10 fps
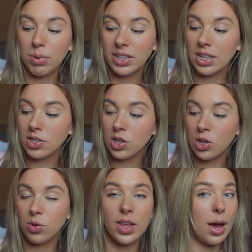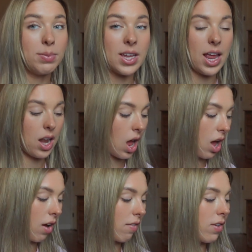brings us to the update
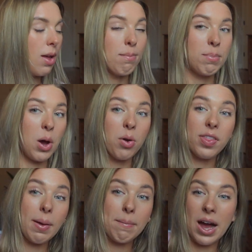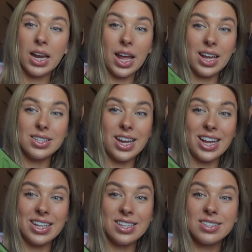of both mine and
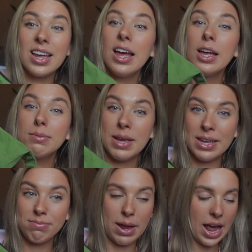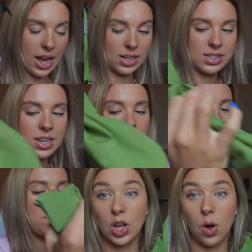Dayton's pin bags.
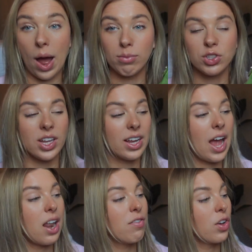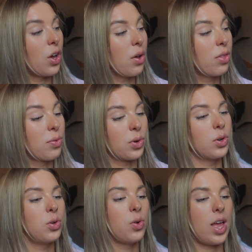So I'm just going to kind of go
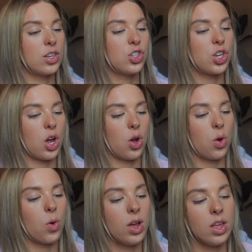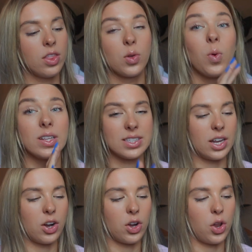through and show the ones
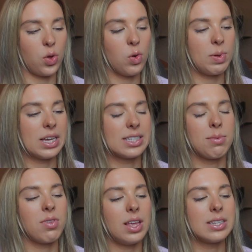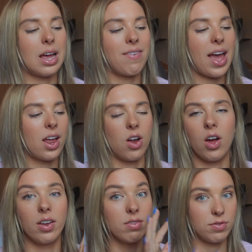that are new, because some of these I've had
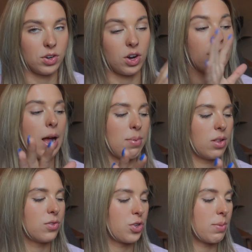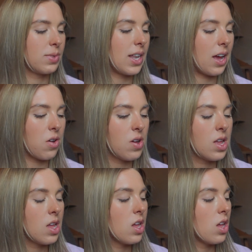on for a couple of trips now.
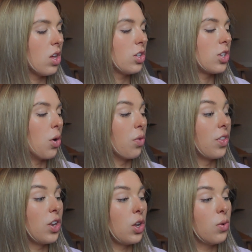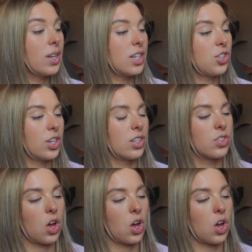So the new additions